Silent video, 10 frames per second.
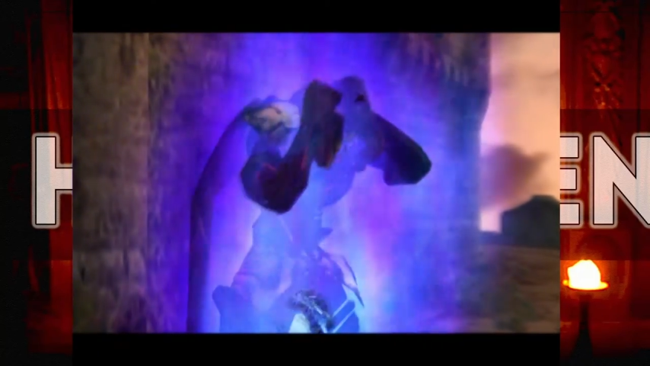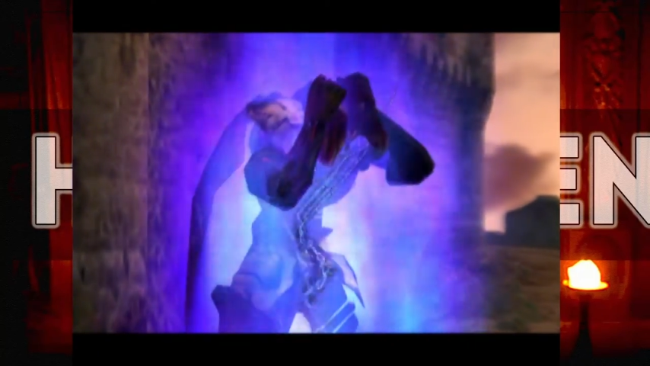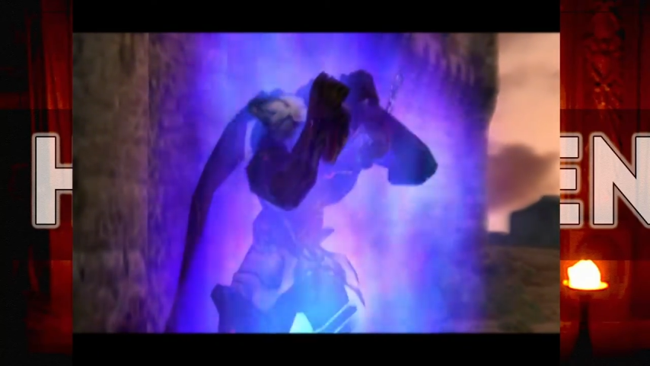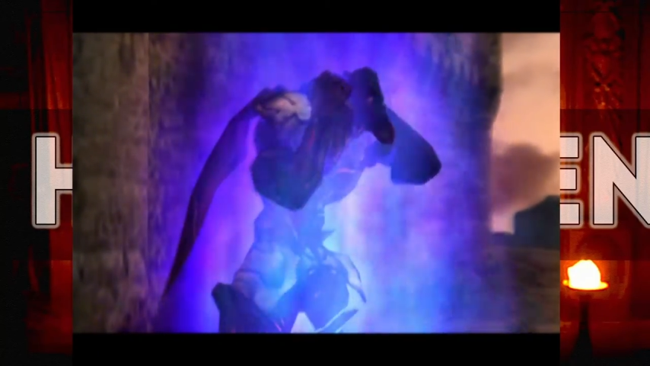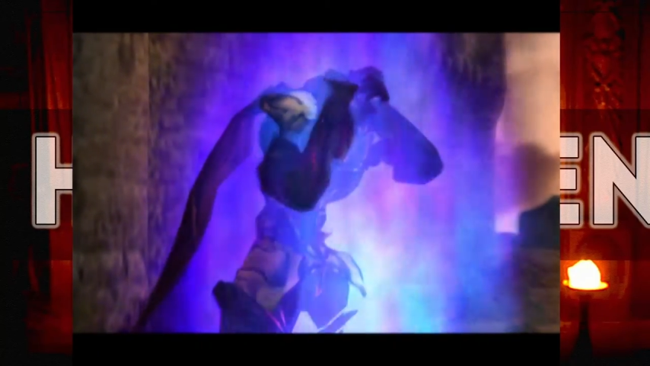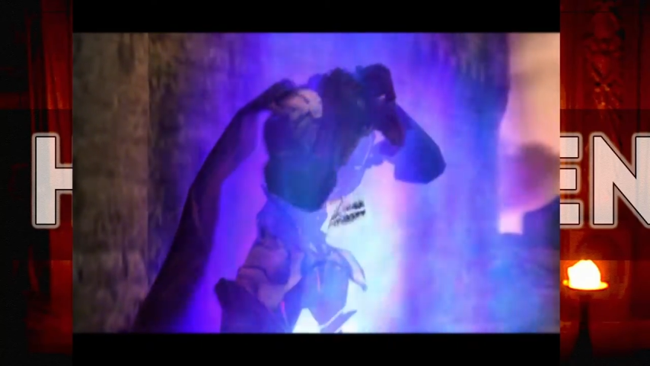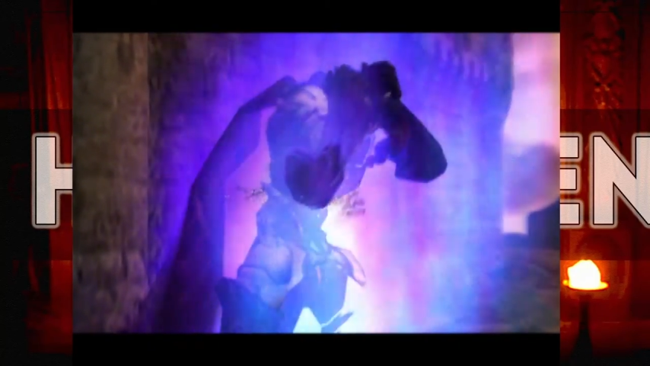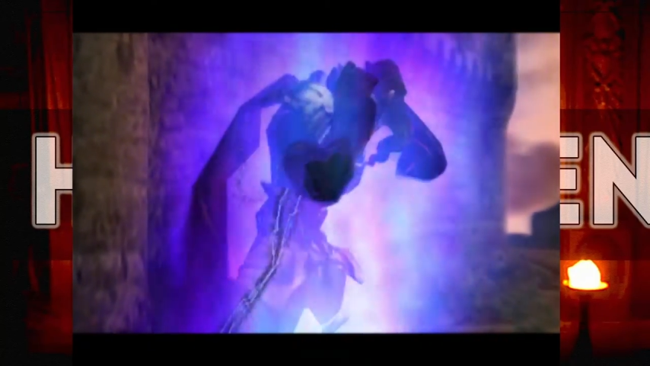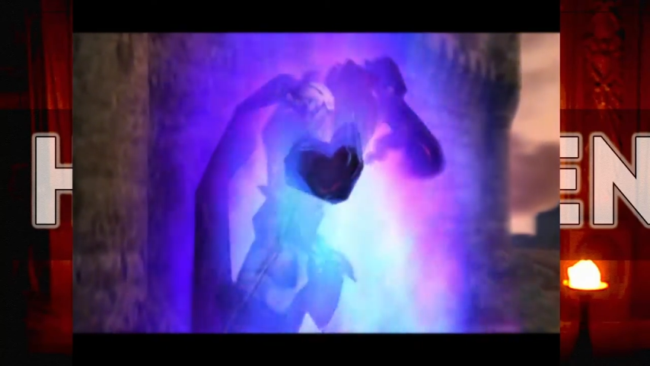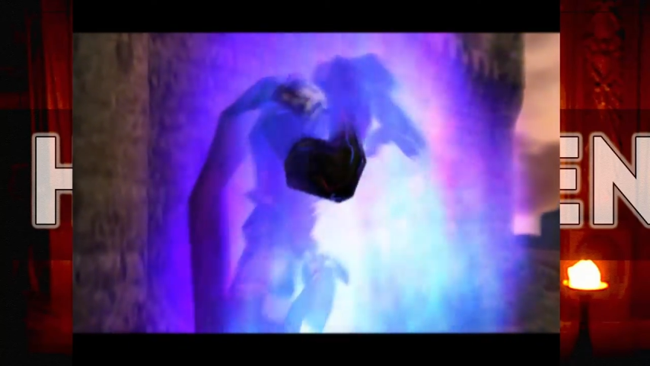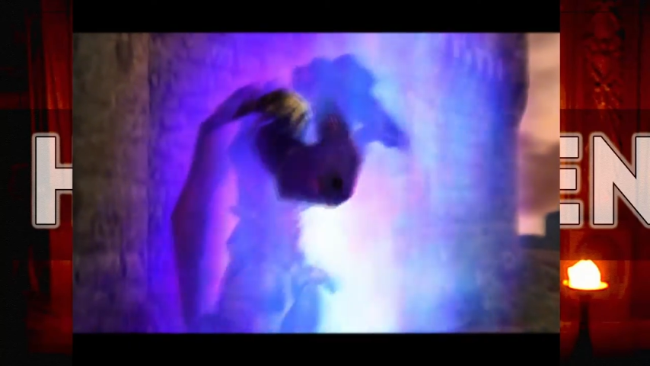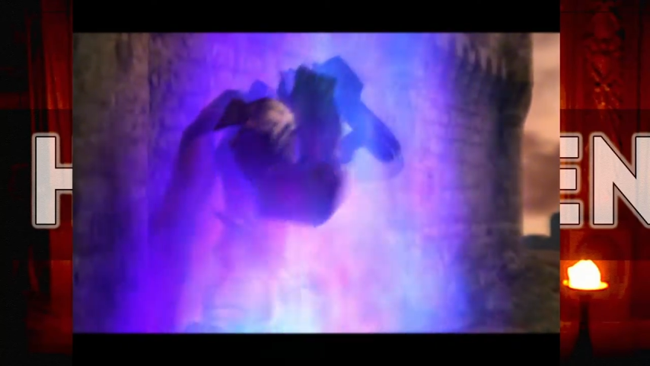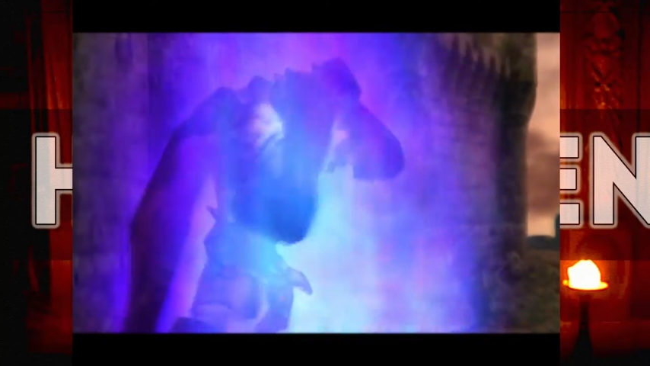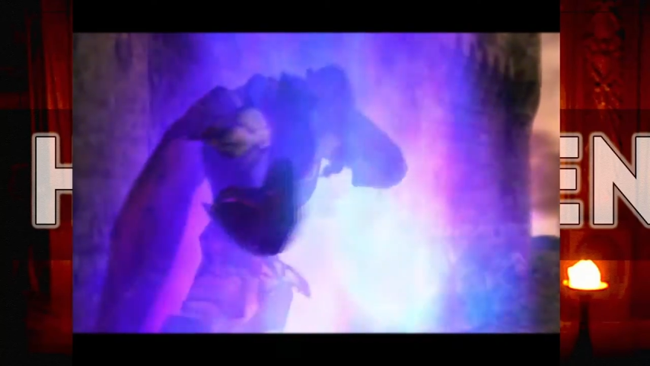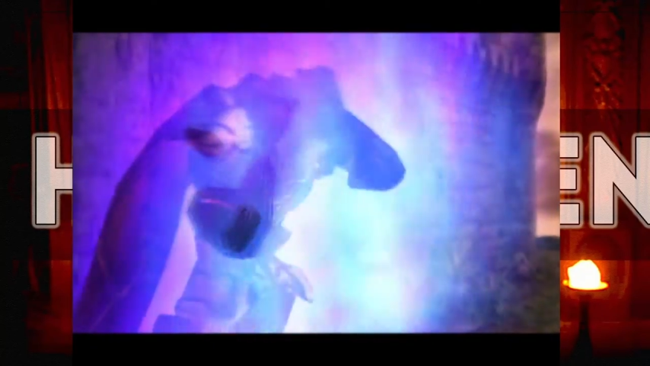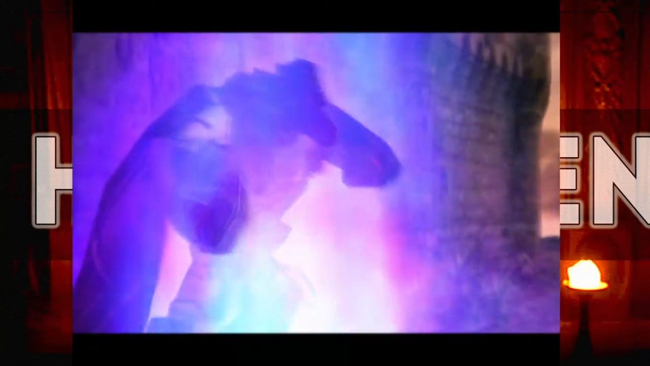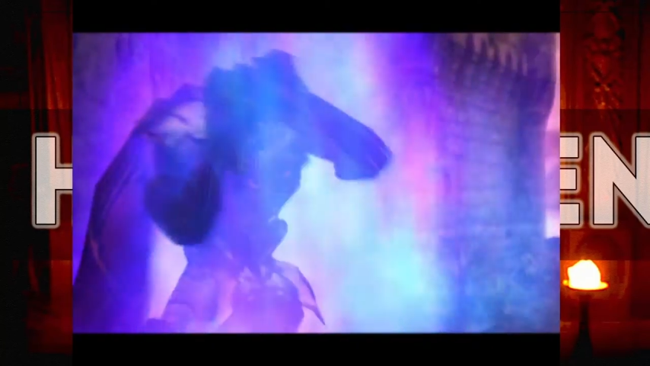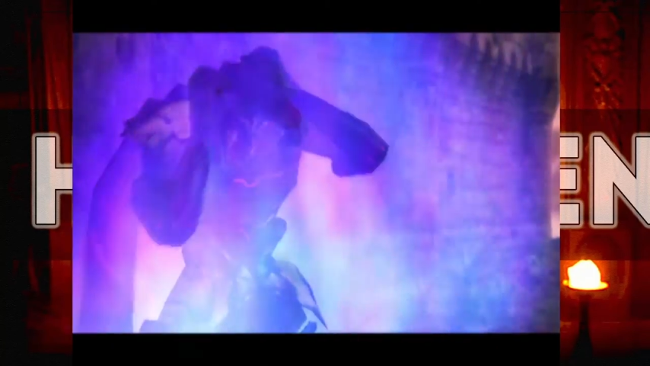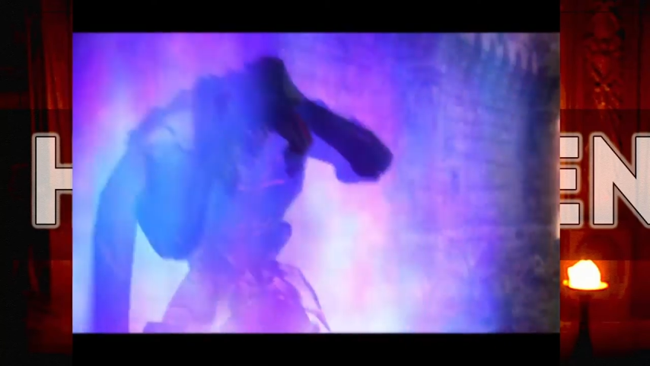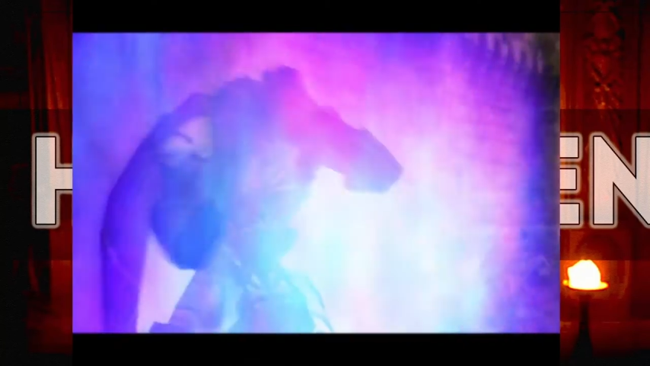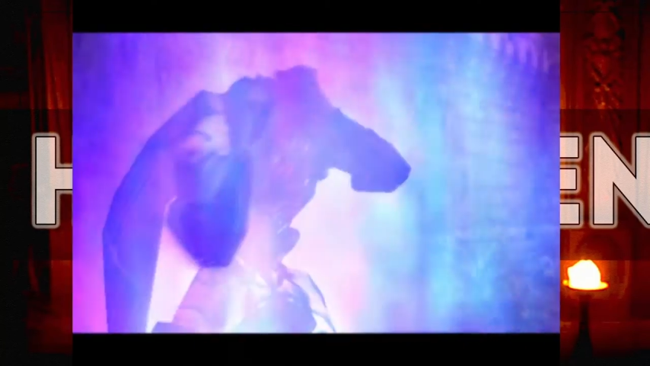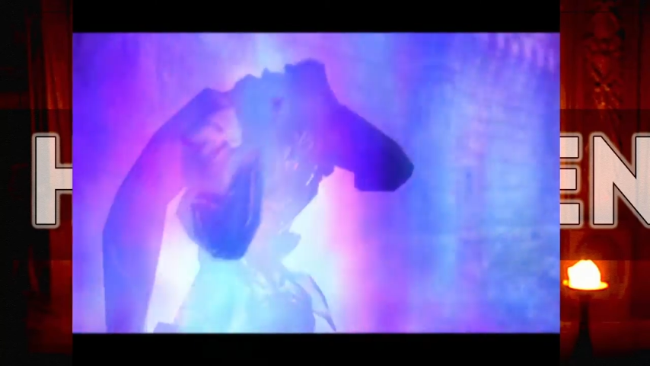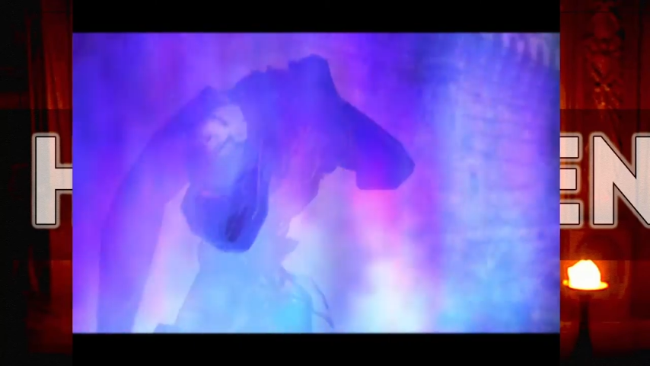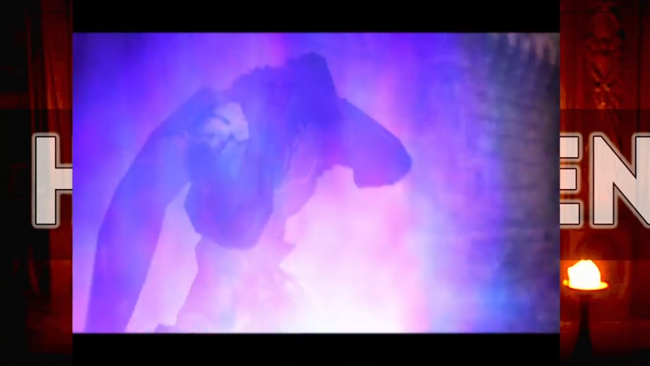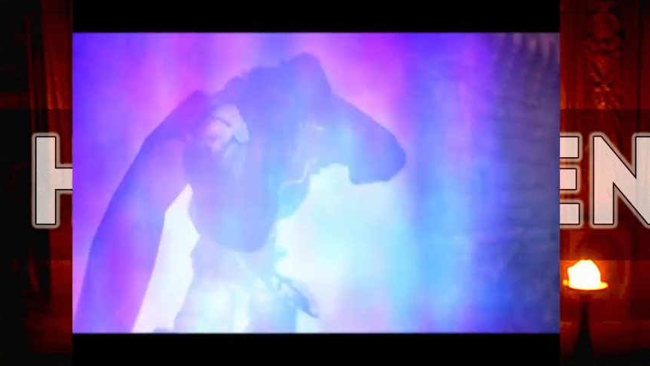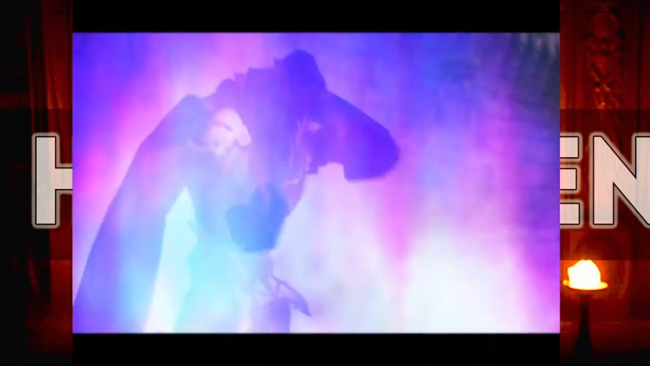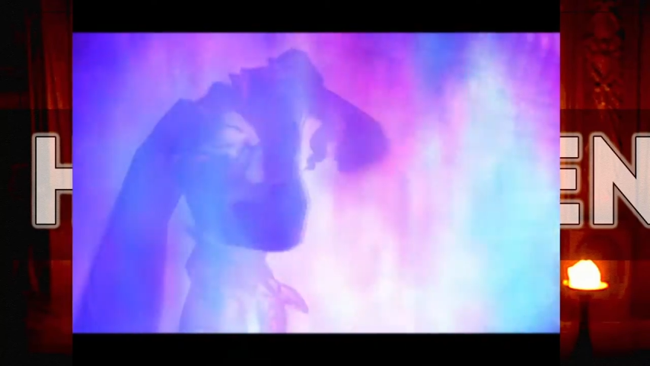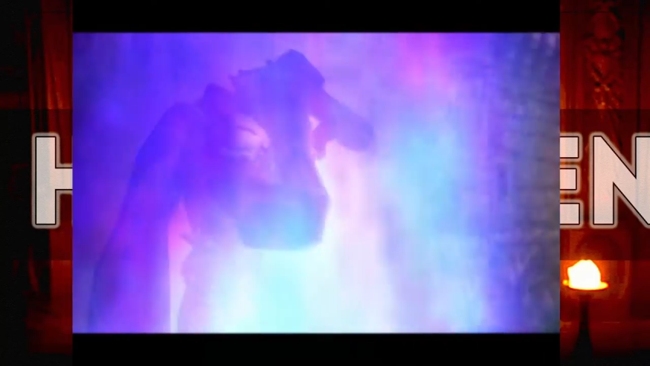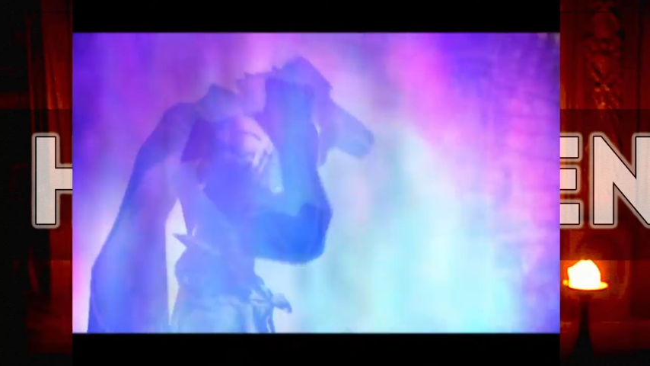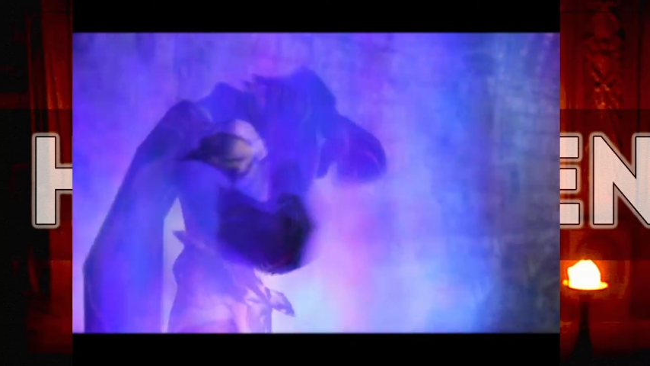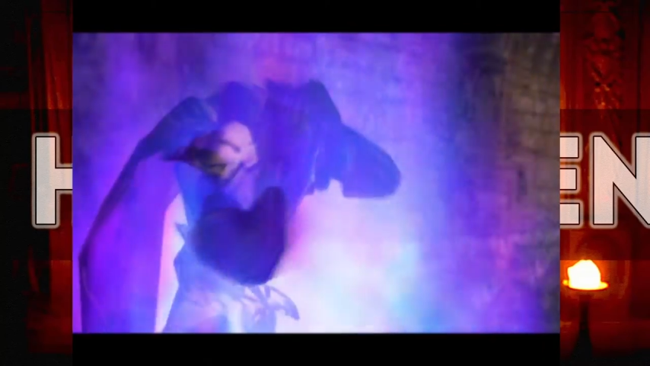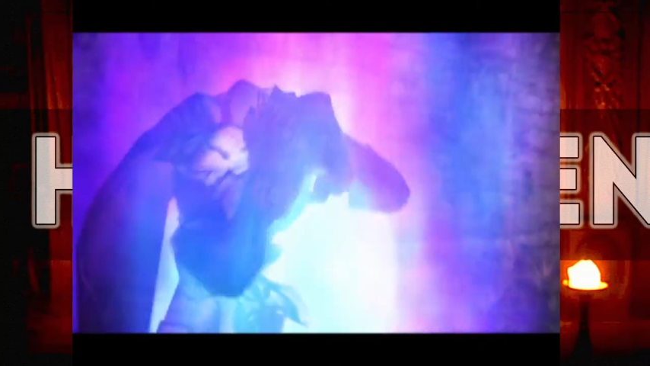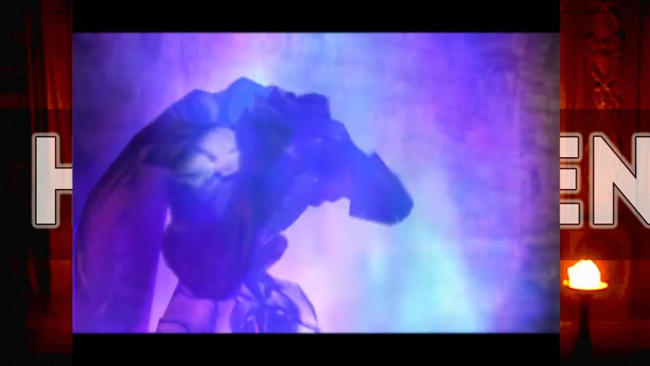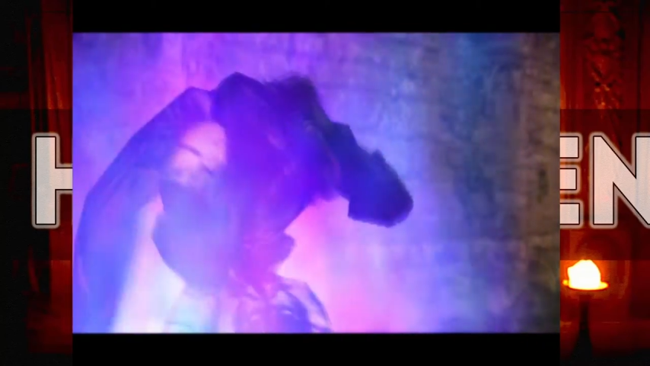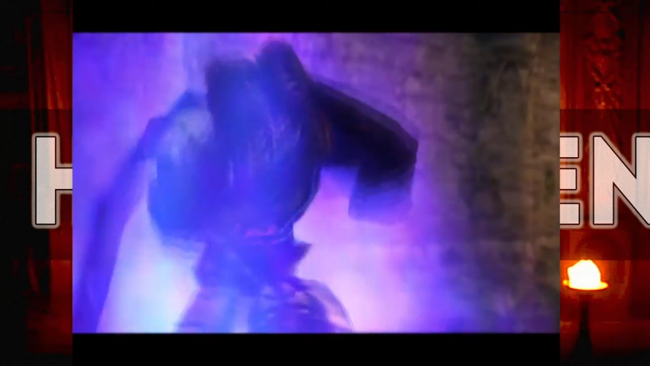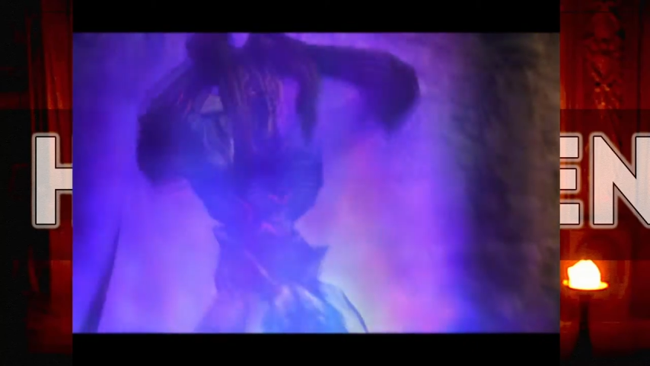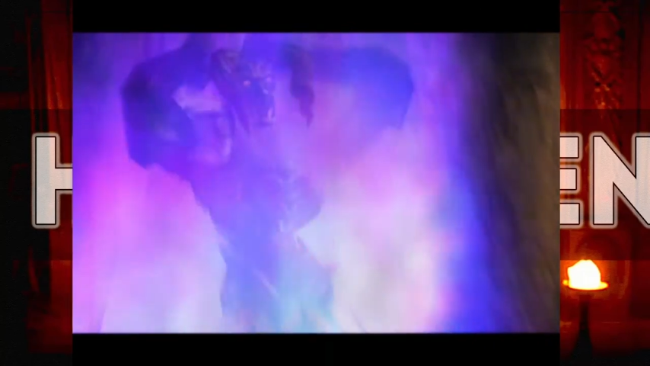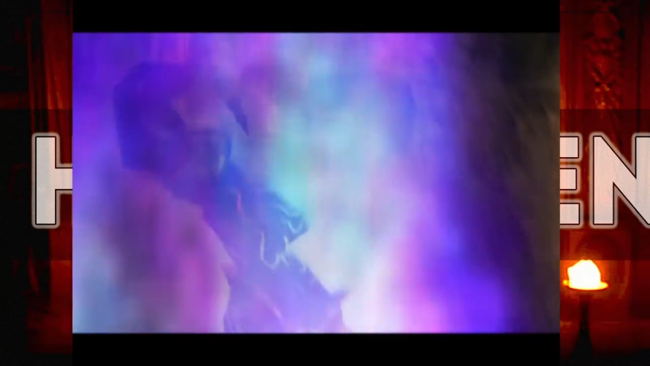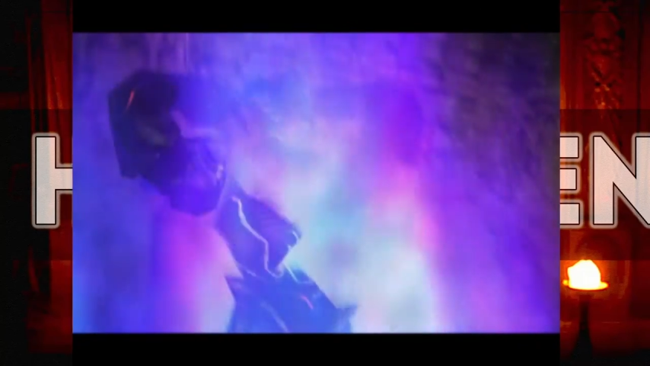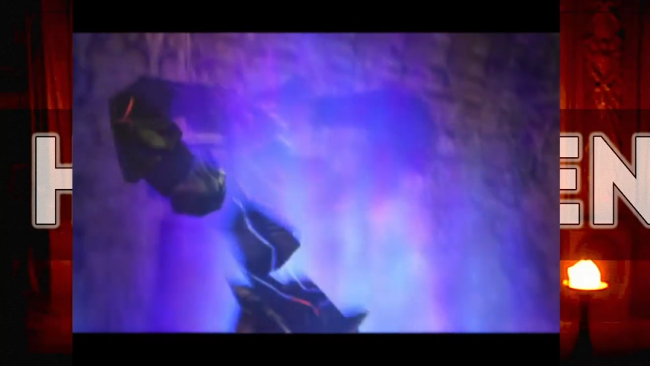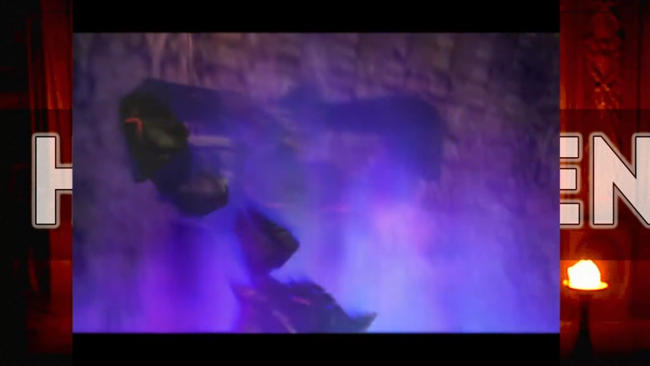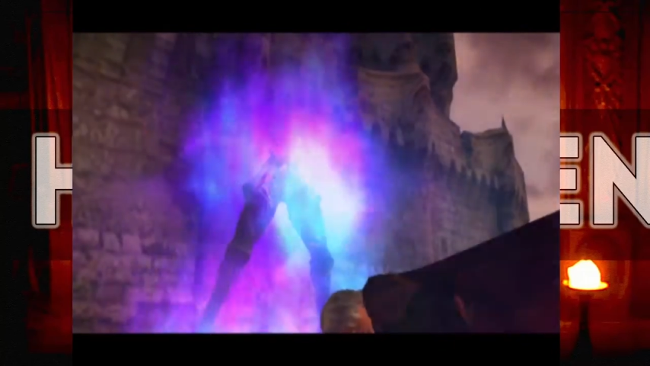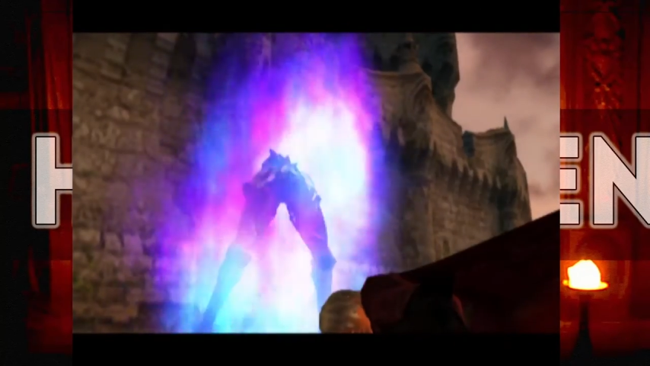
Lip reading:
No face is visible, so there are no lips to read.